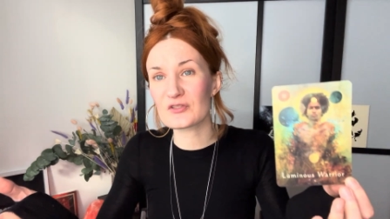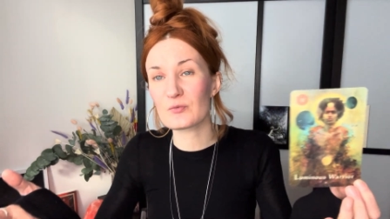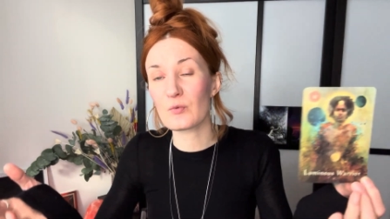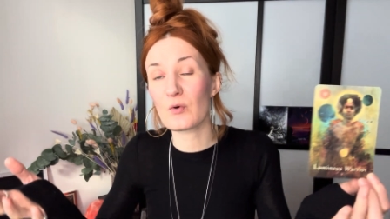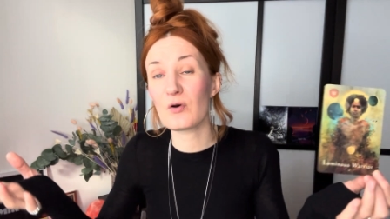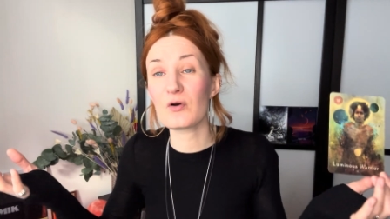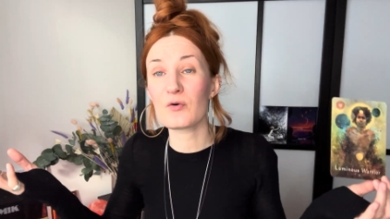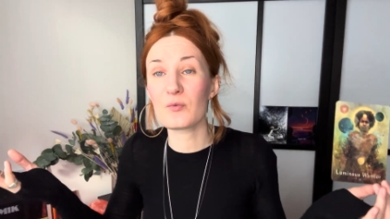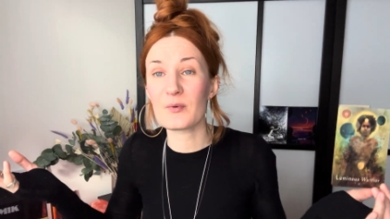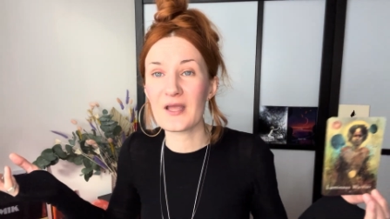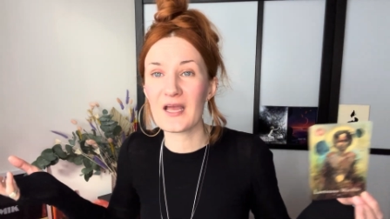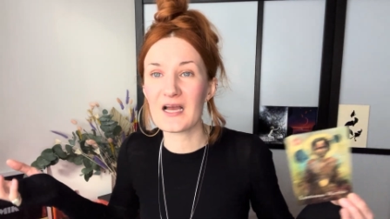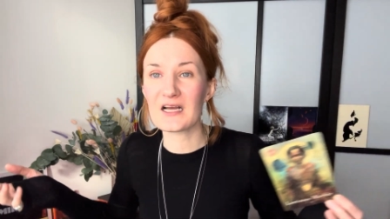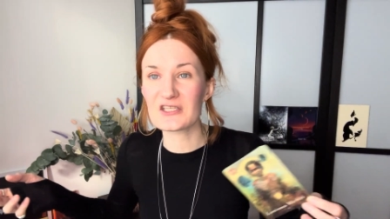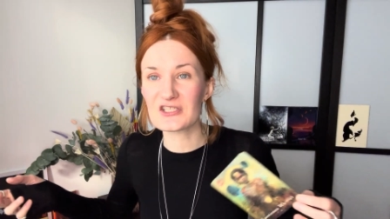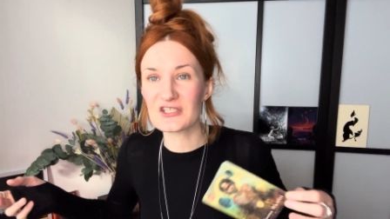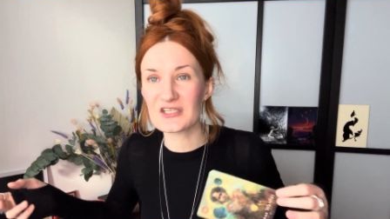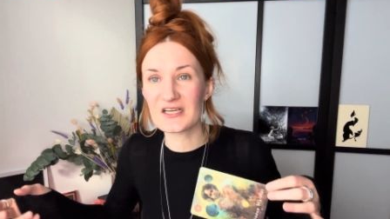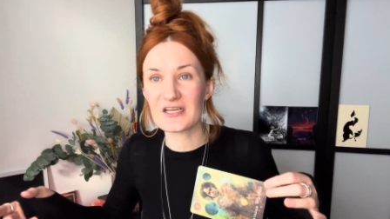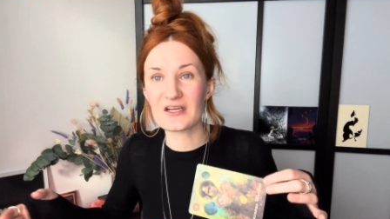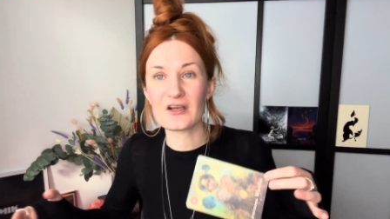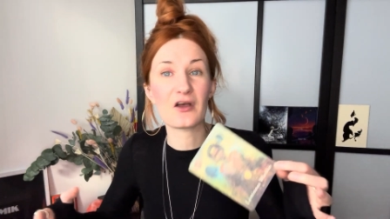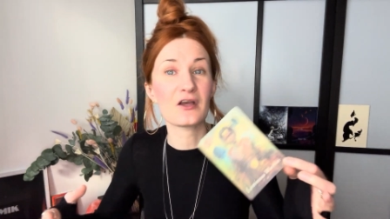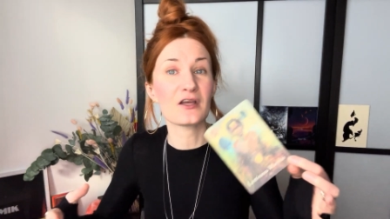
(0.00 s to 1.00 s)
What are we
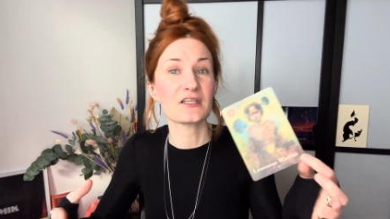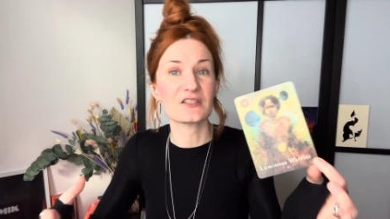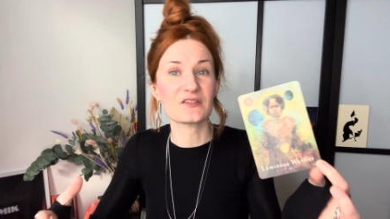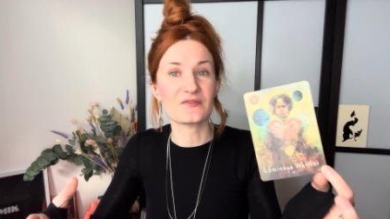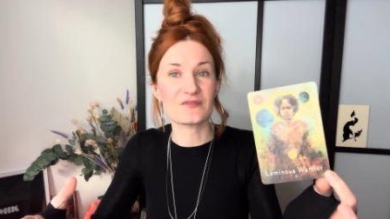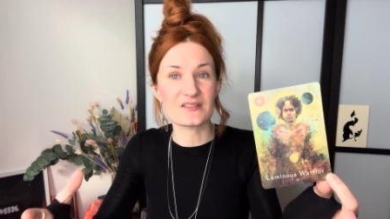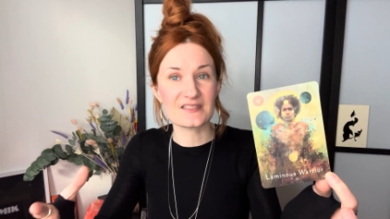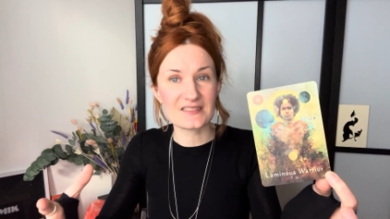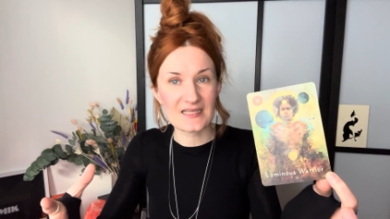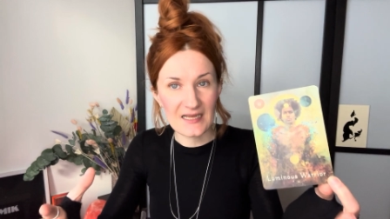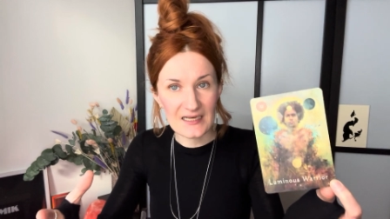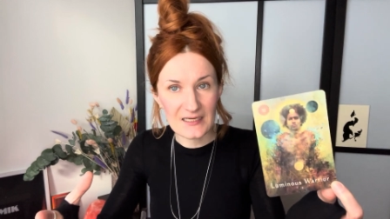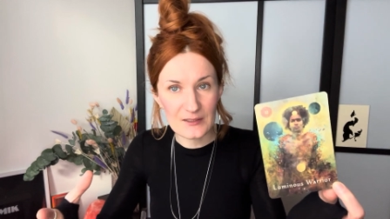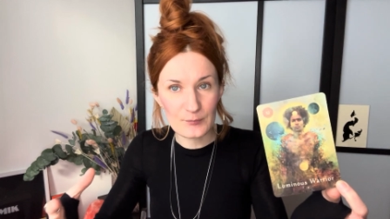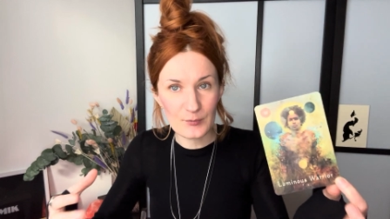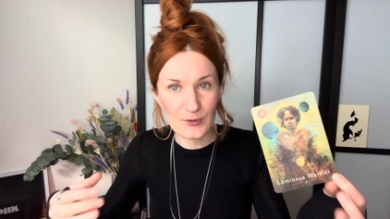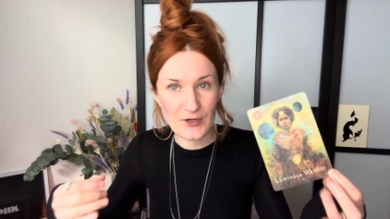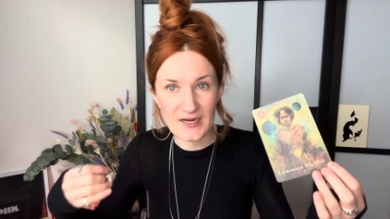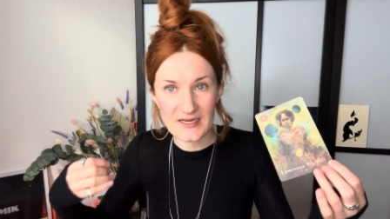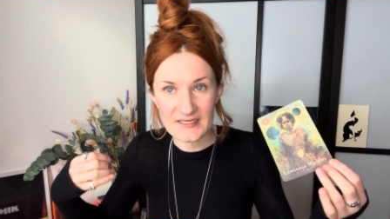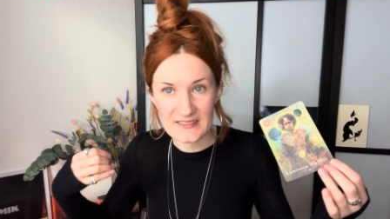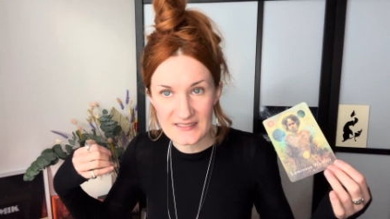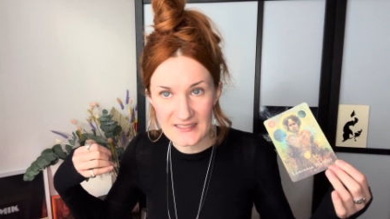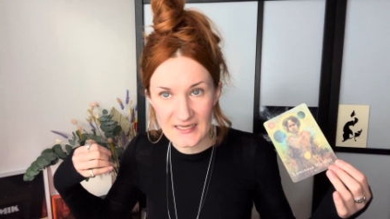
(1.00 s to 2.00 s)
actually kind of
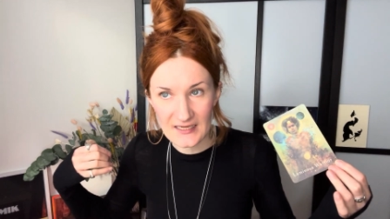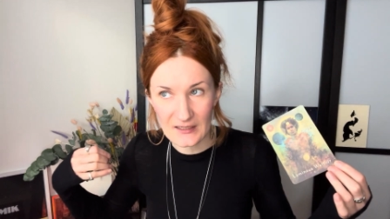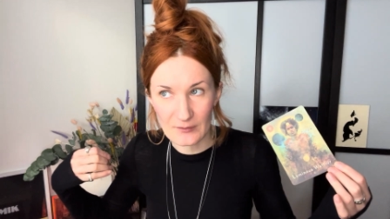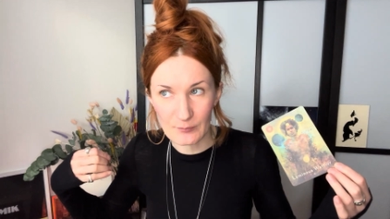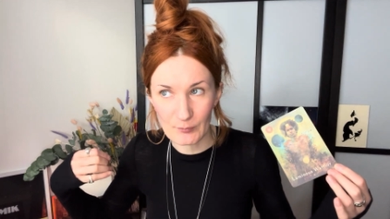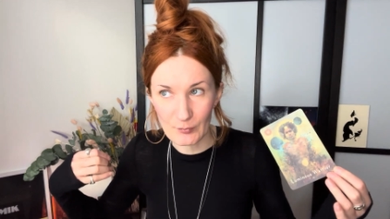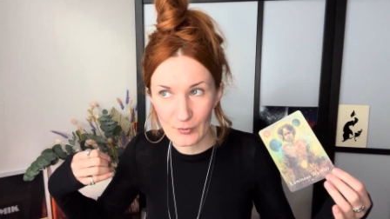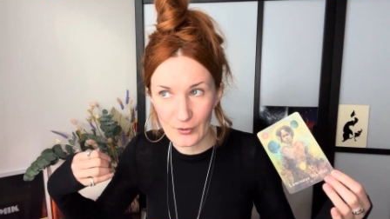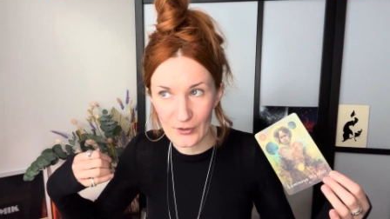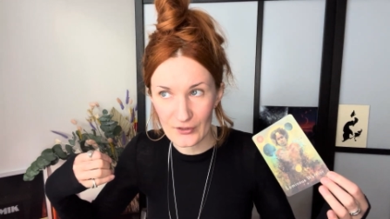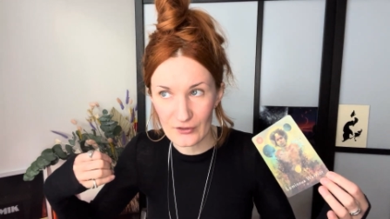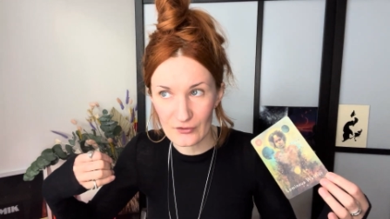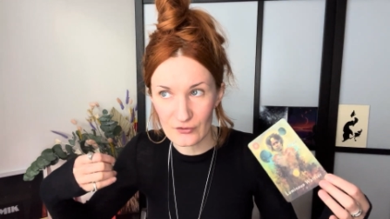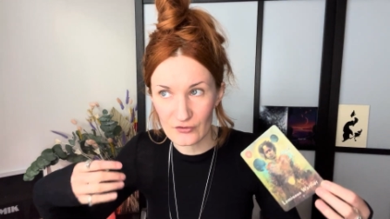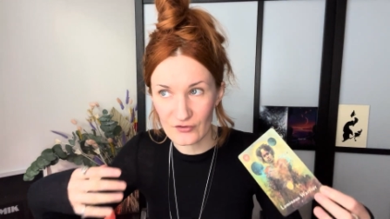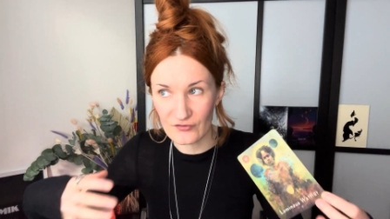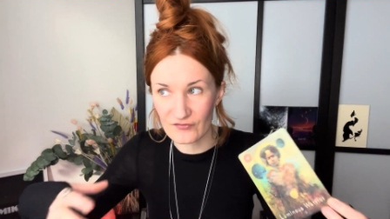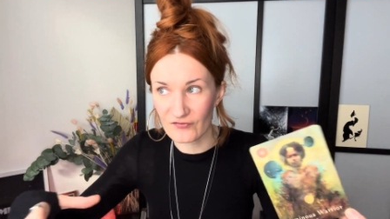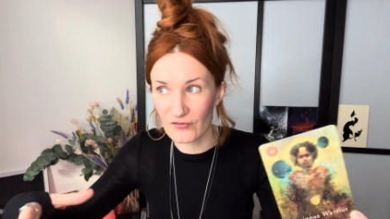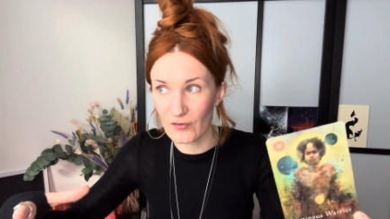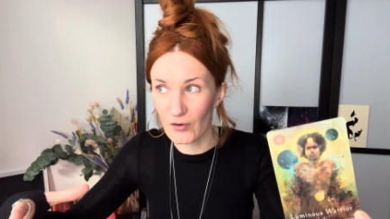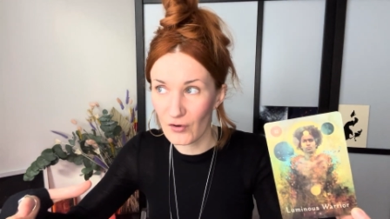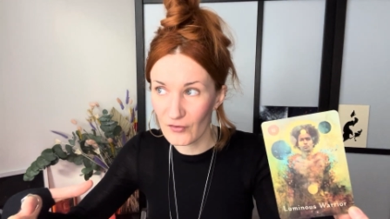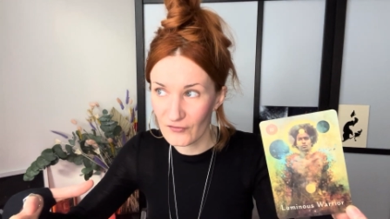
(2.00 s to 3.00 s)
celebrating and putting at the
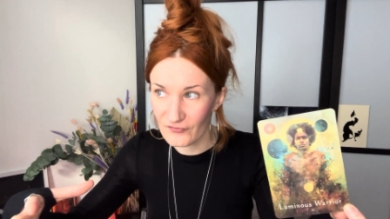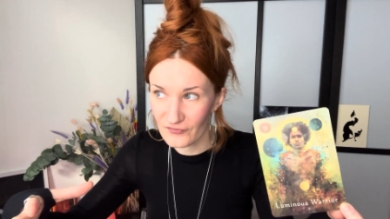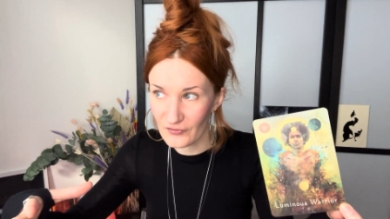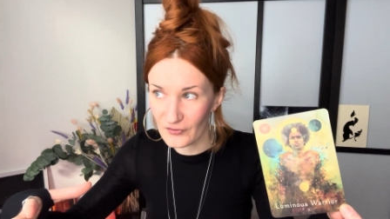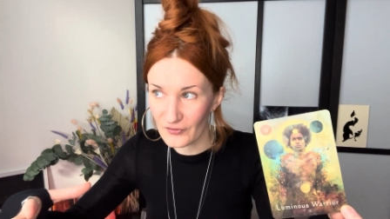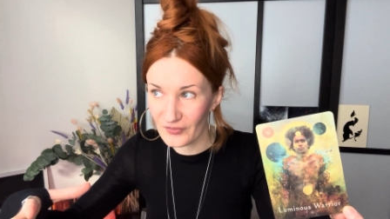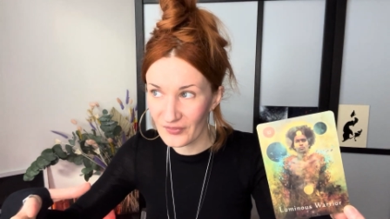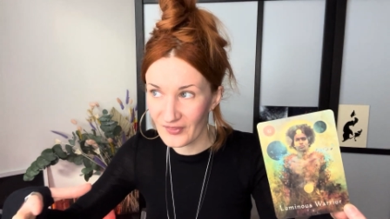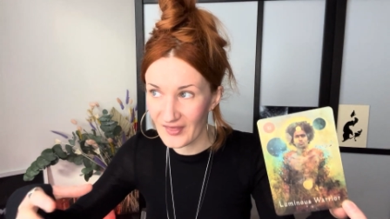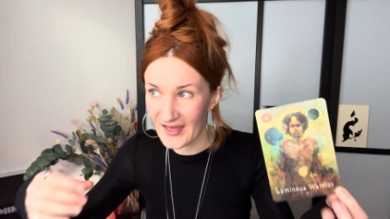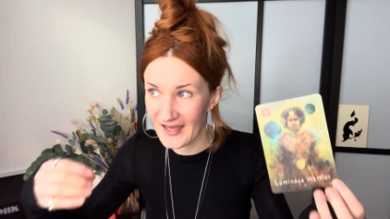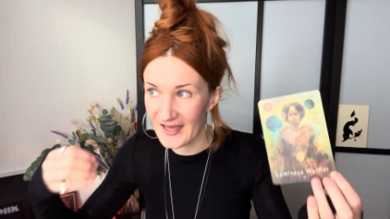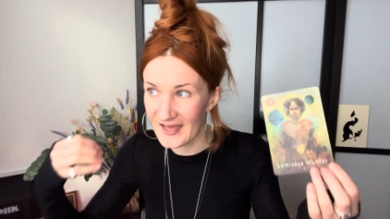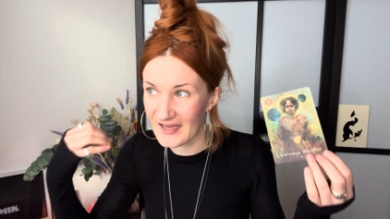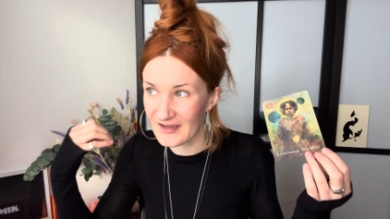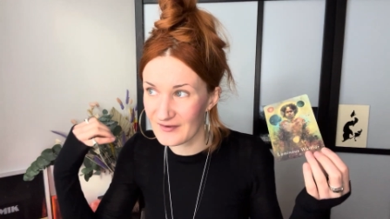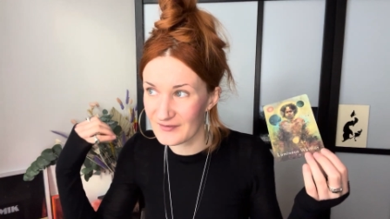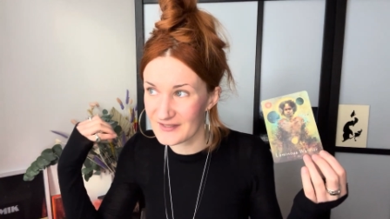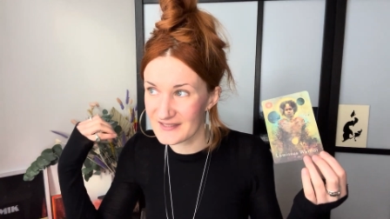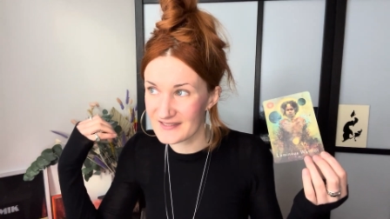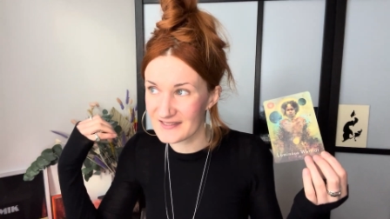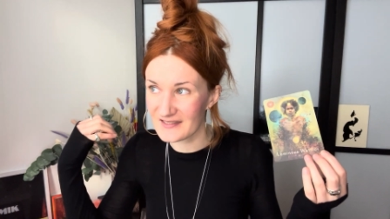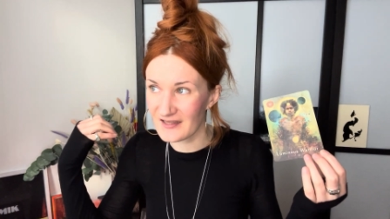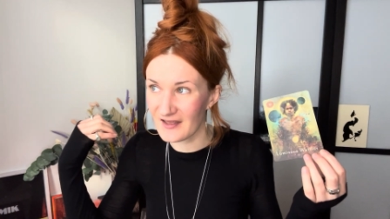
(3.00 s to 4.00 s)
forefront there?
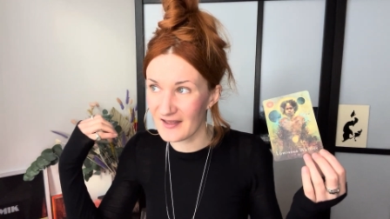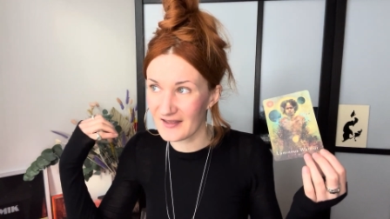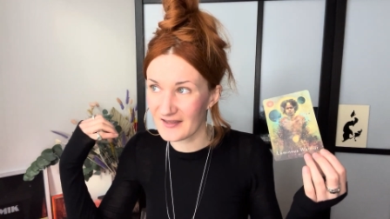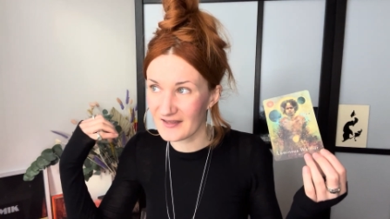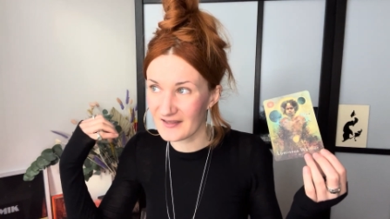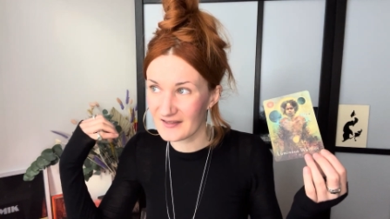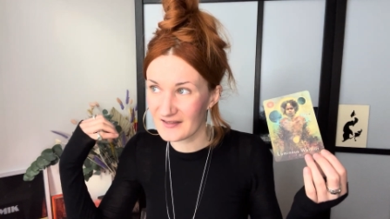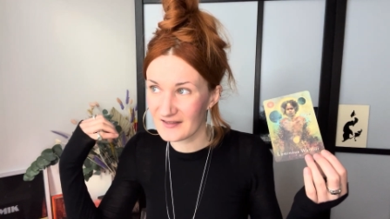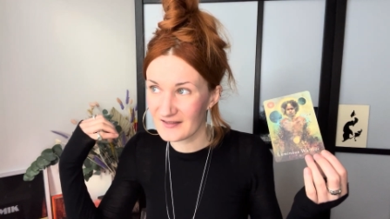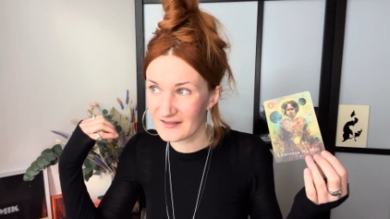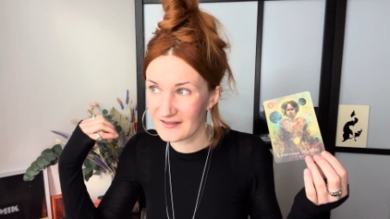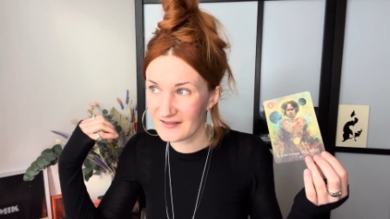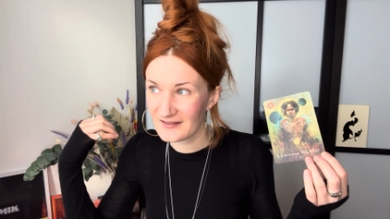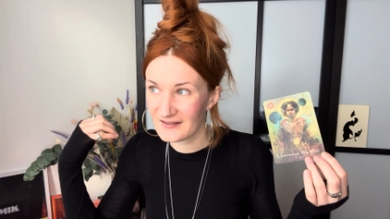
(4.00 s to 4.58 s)
It's like